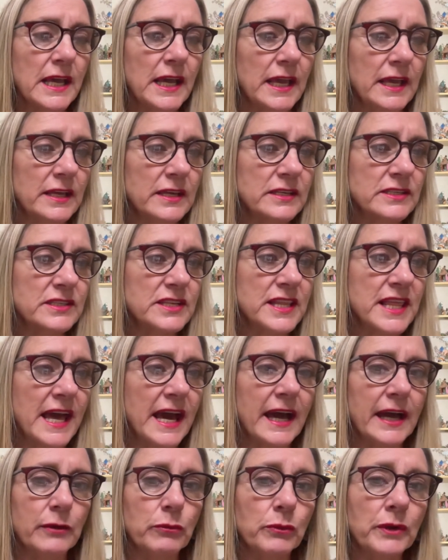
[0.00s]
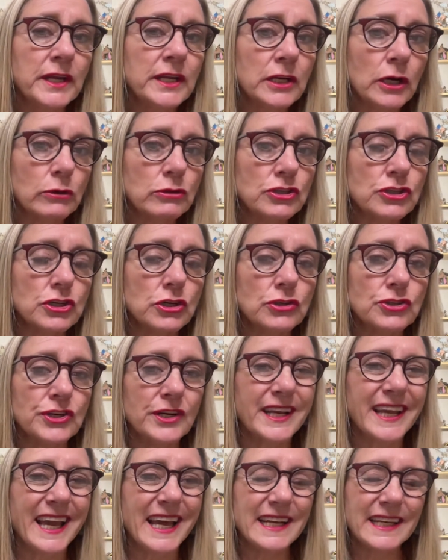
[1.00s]
is that we know
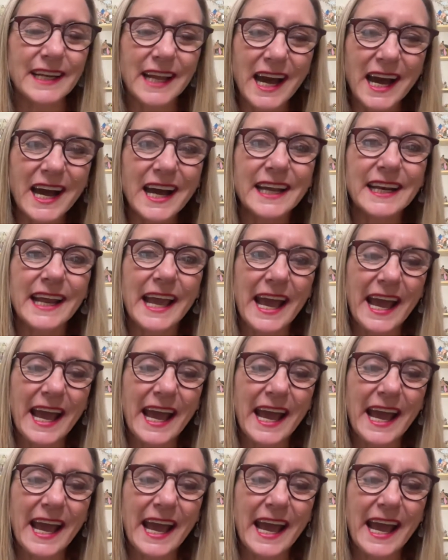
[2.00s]
children cannot